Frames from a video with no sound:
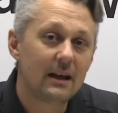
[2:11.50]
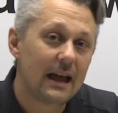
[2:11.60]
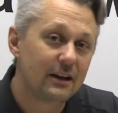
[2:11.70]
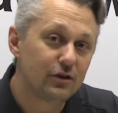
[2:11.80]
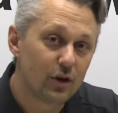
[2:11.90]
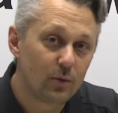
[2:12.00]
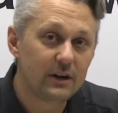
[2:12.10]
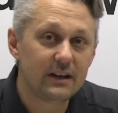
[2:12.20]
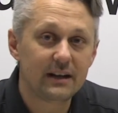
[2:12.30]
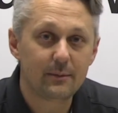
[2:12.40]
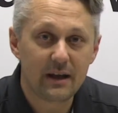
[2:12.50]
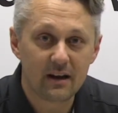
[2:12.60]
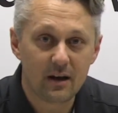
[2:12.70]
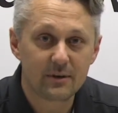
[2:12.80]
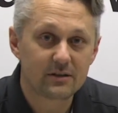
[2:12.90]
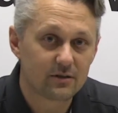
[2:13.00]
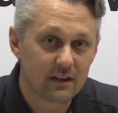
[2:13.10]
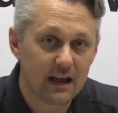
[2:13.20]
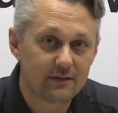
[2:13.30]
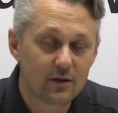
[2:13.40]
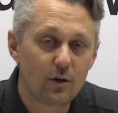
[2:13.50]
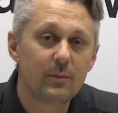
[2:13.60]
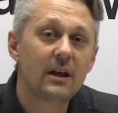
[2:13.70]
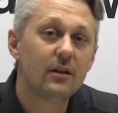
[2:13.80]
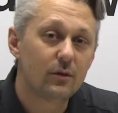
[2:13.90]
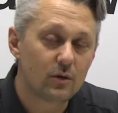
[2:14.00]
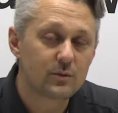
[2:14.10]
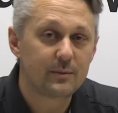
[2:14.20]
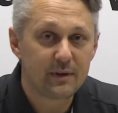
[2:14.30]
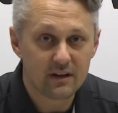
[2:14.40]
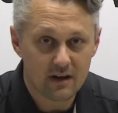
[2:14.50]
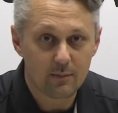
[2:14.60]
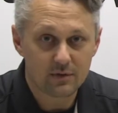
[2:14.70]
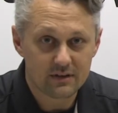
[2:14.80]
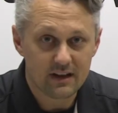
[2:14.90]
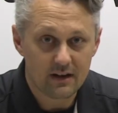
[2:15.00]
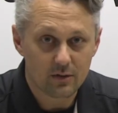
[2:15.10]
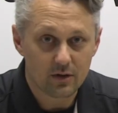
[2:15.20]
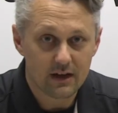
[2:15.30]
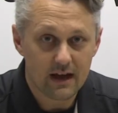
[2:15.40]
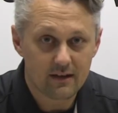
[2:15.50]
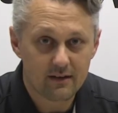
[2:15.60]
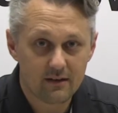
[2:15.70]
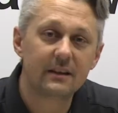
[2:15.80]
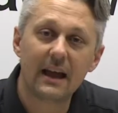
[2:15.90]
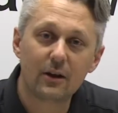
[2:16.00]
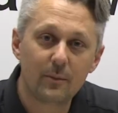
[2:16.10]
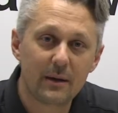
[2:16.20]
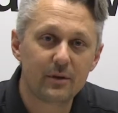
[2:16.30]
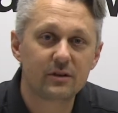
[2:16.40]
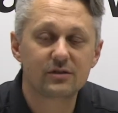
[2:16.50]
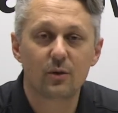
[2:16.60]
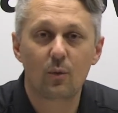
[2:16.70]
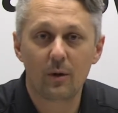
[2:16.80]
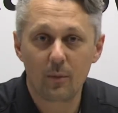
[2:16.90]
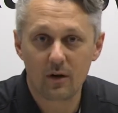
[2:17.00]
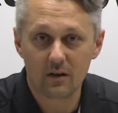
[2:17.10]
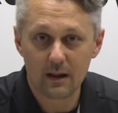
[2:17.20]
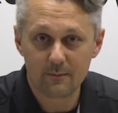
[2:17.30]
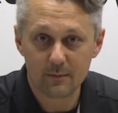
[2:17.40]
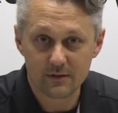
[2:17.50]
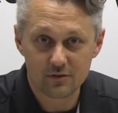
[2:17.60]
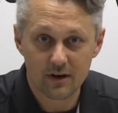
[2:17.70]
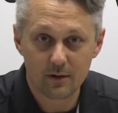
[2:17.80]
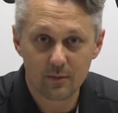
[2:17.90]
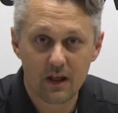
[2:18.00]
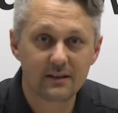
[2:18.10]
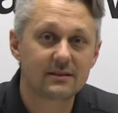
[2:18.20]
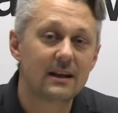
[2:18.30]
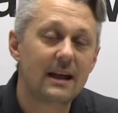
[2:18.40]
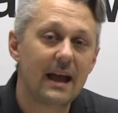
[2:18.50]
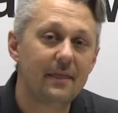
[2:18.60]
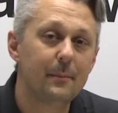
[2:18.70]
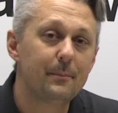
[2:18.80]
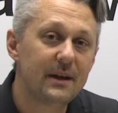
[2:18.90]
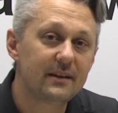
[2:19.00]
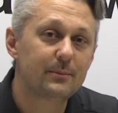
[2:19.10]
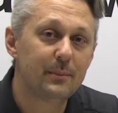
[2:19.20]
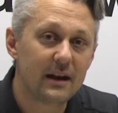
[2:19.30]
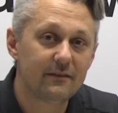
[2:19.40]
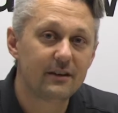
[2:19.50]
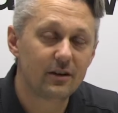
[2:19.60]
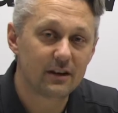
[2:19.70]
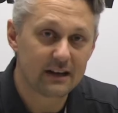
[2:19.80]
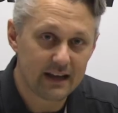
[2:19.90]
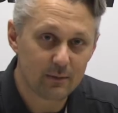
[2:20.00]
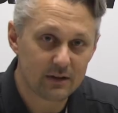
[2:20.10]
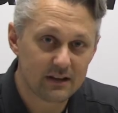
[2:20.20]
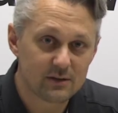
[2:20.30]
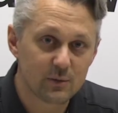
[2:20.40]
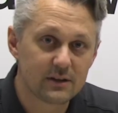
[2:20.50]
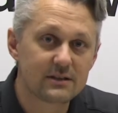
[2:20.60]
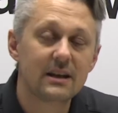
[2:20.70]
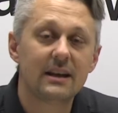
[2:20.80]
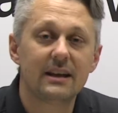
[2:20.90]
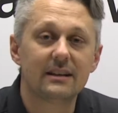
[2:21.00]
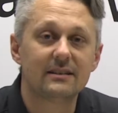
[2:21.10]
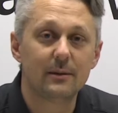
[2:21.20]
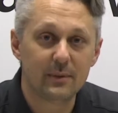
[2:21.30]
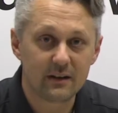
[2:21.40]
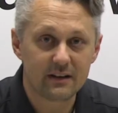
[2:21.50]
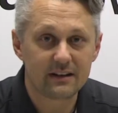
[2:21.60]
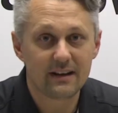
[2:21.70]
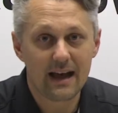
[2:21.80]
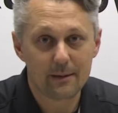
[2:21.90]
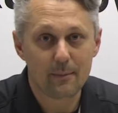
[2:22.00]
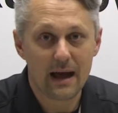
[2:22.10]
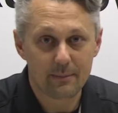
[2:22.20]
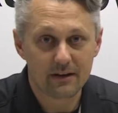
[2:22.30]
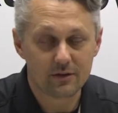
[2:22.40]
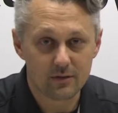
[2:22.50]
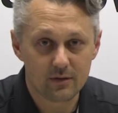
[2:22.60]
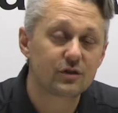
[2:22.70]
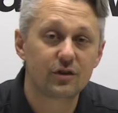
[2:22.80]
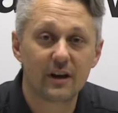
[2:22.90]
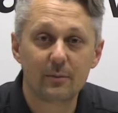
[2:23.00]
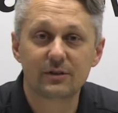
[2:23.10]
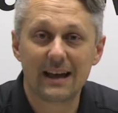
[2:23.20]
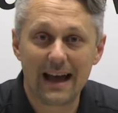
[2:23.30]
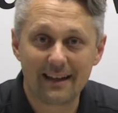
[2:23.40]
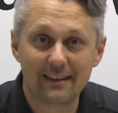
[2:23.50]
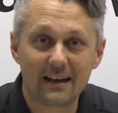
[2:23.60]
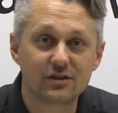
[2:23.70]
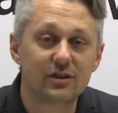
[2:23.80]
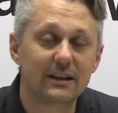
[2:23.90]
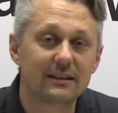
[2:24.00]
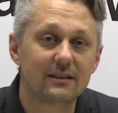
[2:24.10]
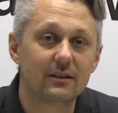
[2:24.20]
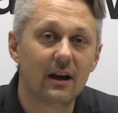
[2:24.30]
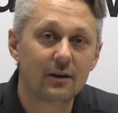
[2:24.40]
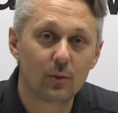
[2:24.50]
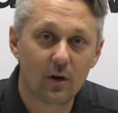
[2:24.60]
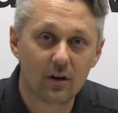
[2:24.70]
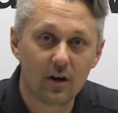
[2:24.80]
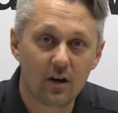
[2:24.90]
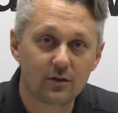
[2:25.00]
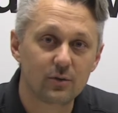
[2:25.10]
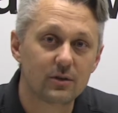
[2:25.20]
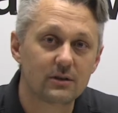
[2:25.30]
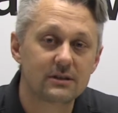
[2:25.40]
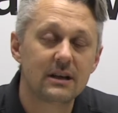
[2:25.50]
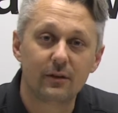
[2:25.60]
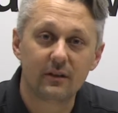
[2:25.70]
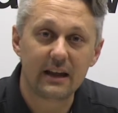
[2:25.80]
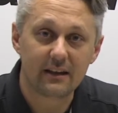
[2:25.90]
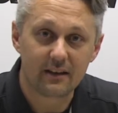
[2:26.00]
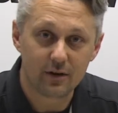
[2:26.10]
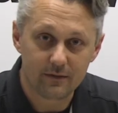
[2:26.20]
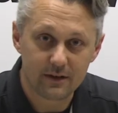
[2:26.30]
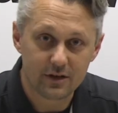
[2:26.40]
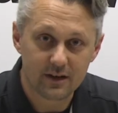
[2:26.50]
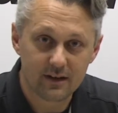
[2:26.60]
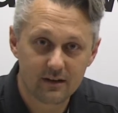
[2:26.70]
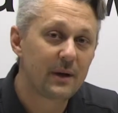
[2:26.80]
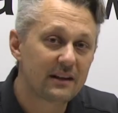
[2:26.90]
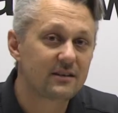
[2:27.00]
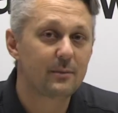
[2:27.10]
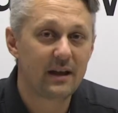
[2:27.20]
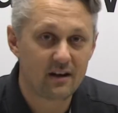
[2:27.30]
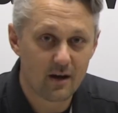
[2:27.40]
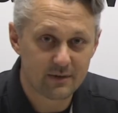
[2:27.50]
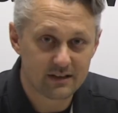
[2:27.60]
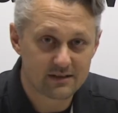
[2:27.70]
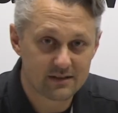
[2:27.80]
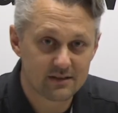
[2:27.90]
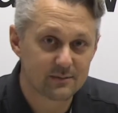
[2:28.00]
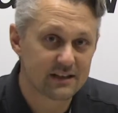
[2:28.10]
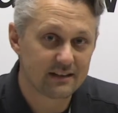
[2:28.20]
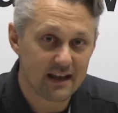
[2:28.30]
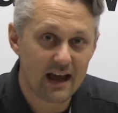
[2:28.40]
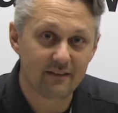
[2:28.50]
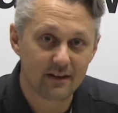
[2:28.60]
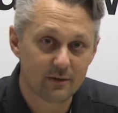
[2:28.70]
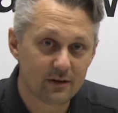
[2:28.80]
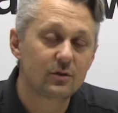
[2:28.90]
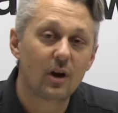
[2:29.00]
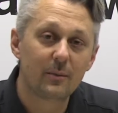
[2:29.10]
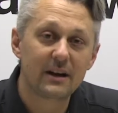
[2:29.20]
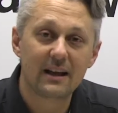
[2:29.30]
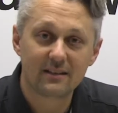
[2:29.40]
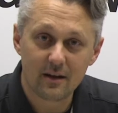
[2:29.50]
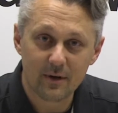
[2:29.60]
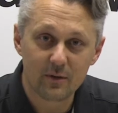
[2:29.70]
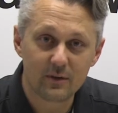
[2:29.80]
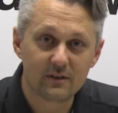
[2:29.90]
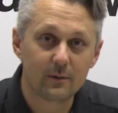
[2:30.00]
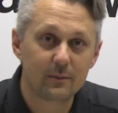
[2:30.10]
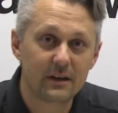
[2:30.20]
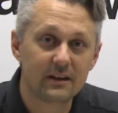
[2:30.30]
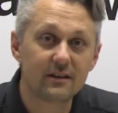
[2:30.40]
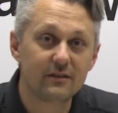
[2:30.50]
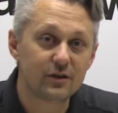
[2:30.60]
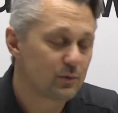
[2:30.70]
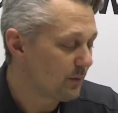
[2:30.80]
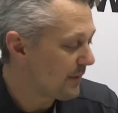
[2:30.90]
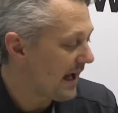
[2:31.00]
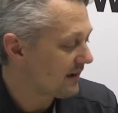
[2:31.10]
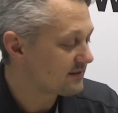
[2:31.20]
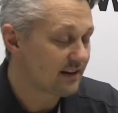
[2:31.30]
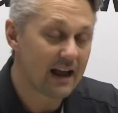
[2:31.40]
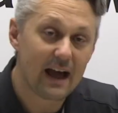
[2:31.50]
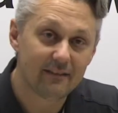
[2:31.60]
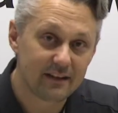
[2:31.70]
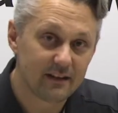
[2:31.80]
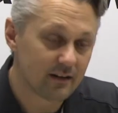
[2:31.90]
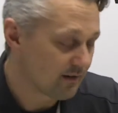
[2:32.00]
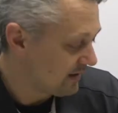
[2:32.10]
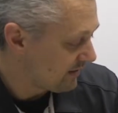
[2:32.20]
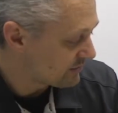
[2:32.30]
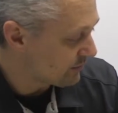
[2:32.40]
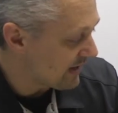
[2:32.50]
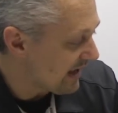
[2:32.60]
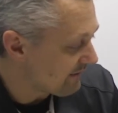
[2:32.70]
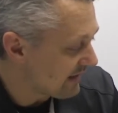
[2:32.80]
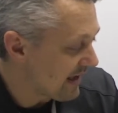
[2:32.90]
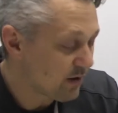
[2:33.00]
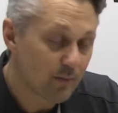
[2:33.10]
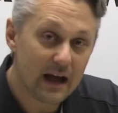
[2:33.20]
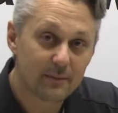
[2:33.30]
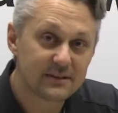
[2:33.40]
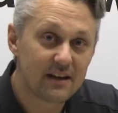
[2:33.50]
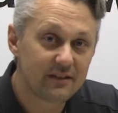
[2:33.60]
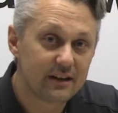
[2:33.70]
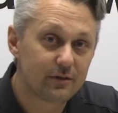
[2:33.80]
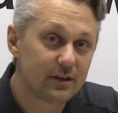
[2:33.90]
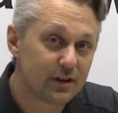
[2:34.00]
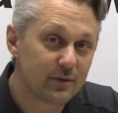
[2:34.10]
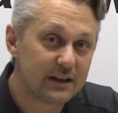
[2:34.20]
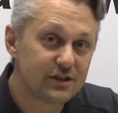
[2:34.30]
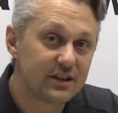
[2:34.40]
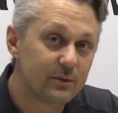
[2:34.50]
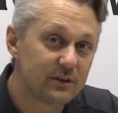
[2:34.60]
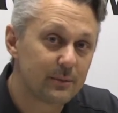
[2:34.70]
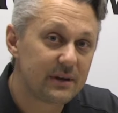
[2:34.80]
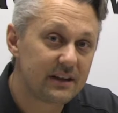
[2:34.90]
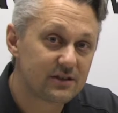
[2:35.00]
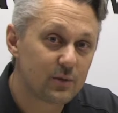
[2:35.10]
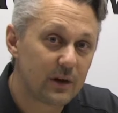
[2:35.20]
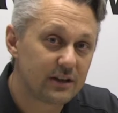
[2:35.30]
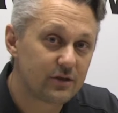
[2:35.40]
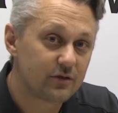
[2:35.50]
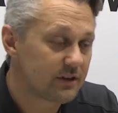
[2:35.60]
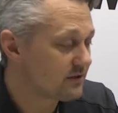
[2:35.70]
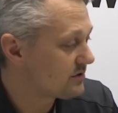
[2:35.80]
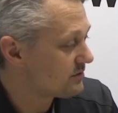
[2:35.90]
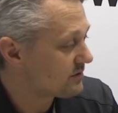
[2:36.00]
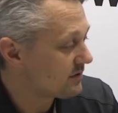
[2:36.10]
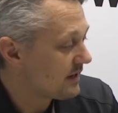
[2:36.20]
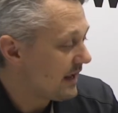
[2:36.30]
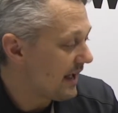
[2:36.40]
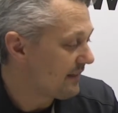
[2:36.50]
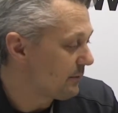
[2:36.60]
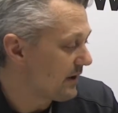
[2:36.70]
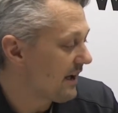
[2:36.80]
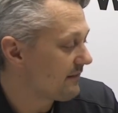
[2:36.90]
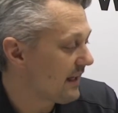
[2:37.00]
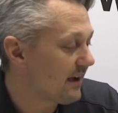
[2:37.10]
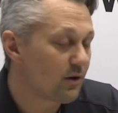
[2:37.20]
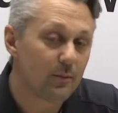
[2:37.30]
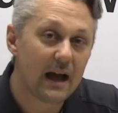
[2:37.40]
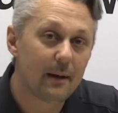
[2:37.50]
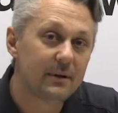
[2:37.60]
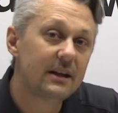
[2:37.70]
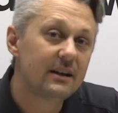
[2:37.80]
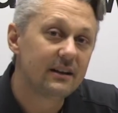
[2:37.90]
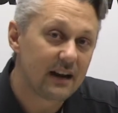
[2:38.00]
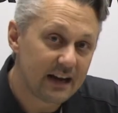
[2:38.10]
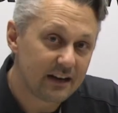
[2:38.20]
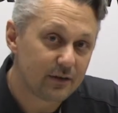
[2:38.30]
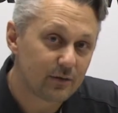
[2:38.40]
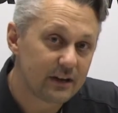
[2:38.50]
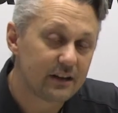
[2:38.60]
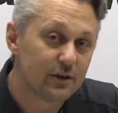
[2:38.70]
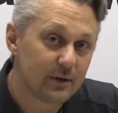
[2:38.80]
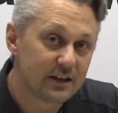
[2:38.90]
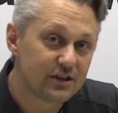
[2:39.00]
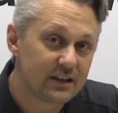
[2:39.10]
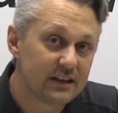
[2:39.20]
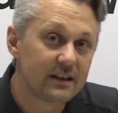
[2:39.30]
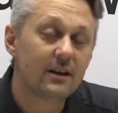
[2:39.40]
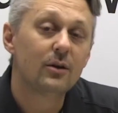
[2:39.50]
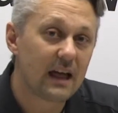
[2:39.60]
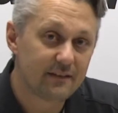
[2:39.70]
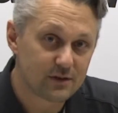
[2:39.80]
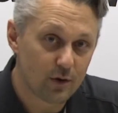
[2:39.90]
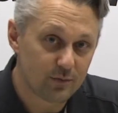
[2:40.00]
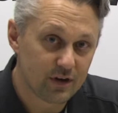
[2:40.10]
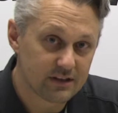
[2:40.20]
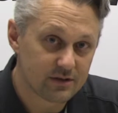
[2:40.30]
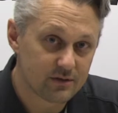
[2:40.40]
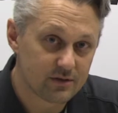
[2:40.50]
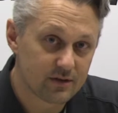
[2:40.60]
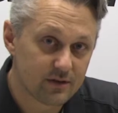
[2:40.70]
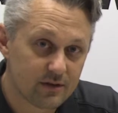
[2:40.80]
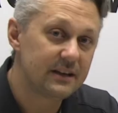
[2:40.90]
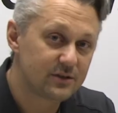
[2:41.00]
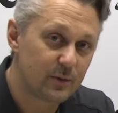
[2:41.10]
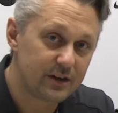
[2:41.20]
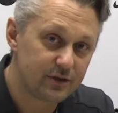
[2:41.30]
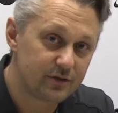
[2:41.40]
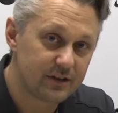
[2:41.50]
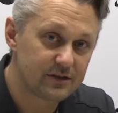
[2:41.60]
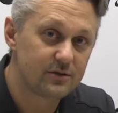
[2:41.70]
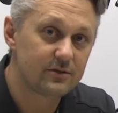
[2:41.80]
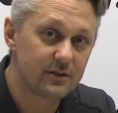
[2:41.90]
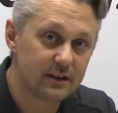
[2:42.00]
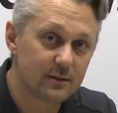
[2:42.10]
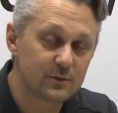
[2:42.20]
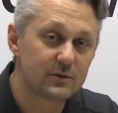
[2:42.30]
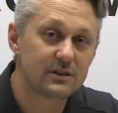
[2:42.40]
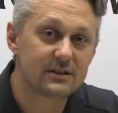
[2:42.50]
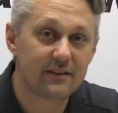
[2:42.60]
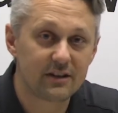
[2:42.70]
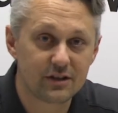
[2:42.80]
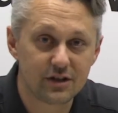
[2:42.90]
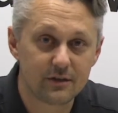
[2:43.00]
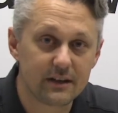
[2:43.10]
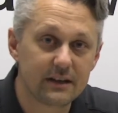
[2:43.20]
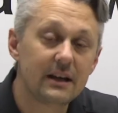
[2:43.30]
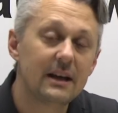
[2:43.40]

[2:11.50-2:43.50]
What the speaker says: and you don't need any Panoptix or LiveScope, those would be a couple to take a look at. The Echomap units are one model up from the Striker Plus, and the biggest benefit you're going to get with these ones is the ability to add mapping to them. So you're able to add that so you get the underwater contours for the lake that you're fishing. So back to the Panoptix systems that they have out. So Garmin has come out with some individual packs that I have here. So we have the Echomap 73 UHD with the PS22 transducer, and then we have the Echomap 93 UHD LiveScope transducer. PS22 transducer that comes with the 7-inch unit